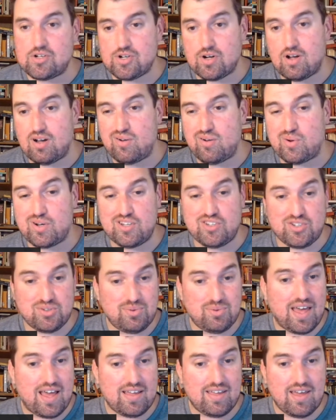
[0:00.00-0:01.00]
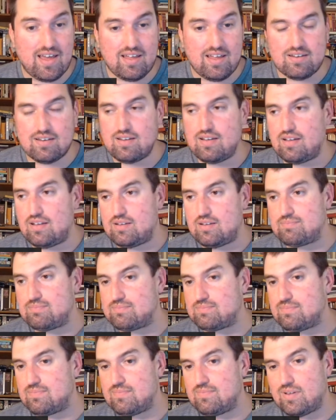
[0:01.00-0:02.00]
sure how I want to do that yet.
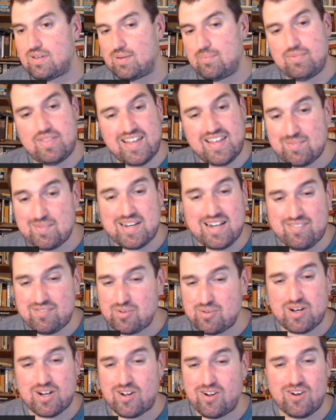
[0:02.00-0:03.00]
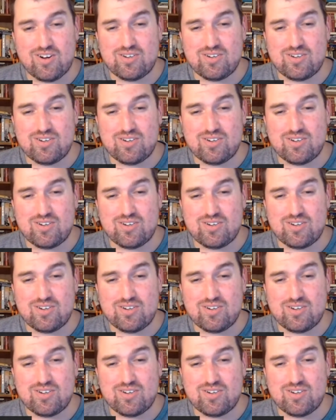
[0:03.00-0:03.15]
I think I'm going to have to rent a car.